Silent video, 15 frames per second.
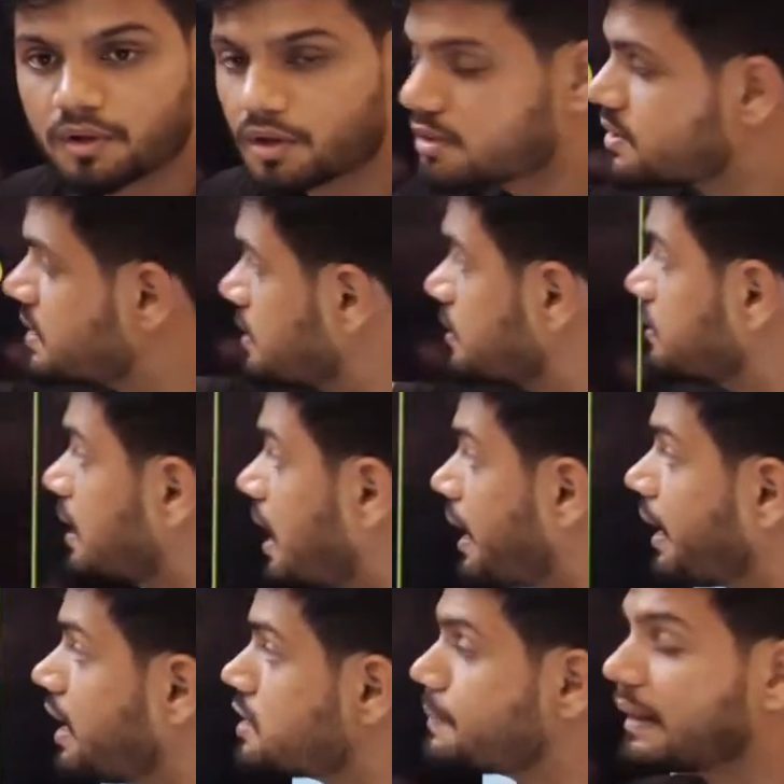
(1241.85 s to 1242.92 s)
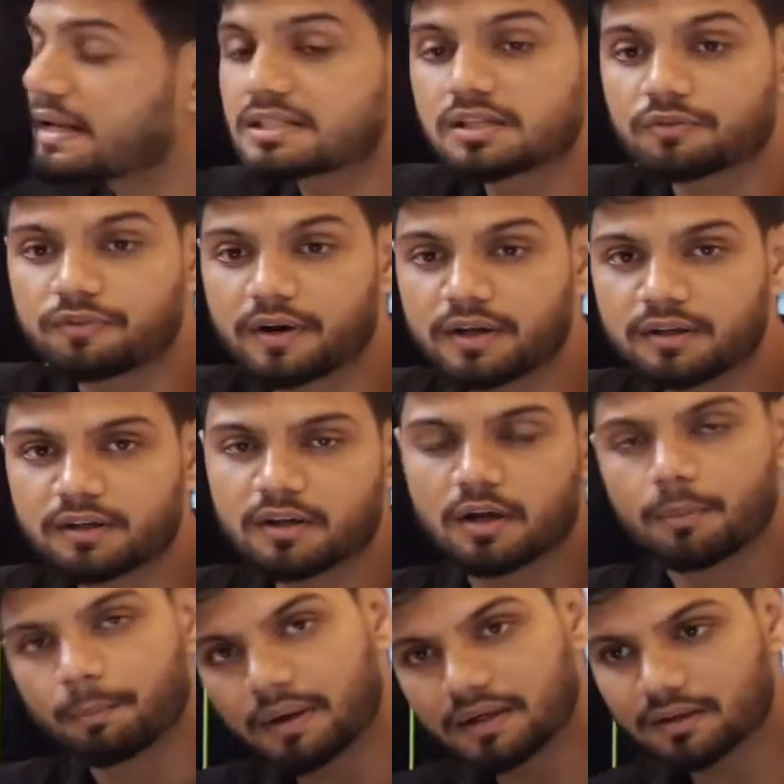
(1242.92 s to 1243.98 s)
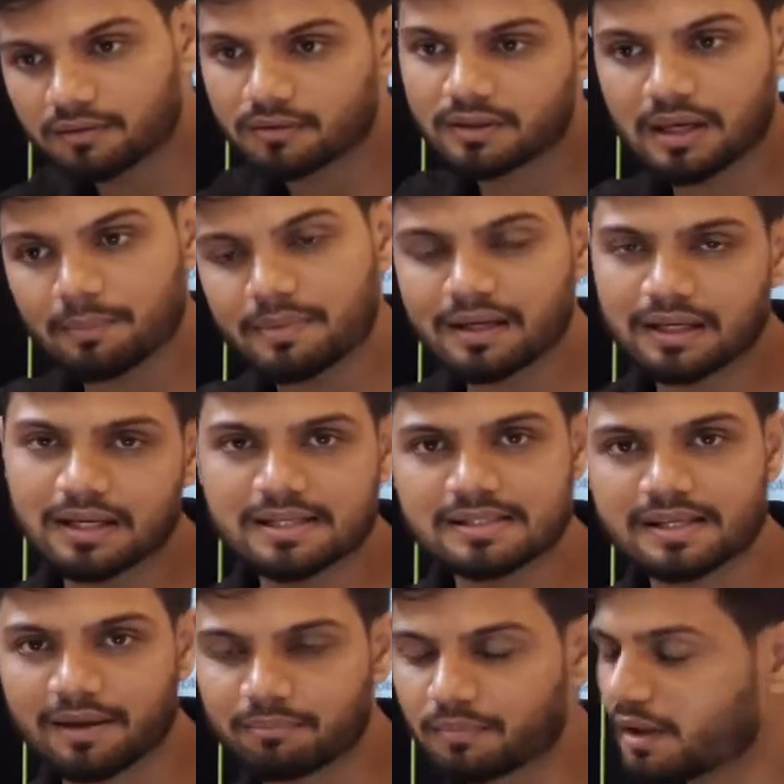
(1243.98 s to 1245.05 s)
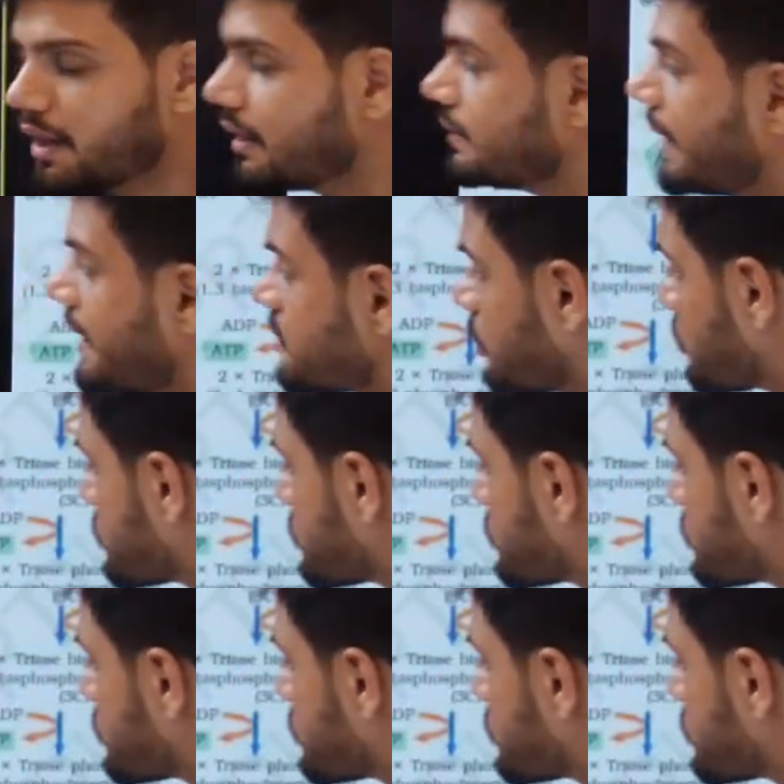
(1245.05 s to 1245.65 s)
See, the arrangement is different, but chemically same. That is called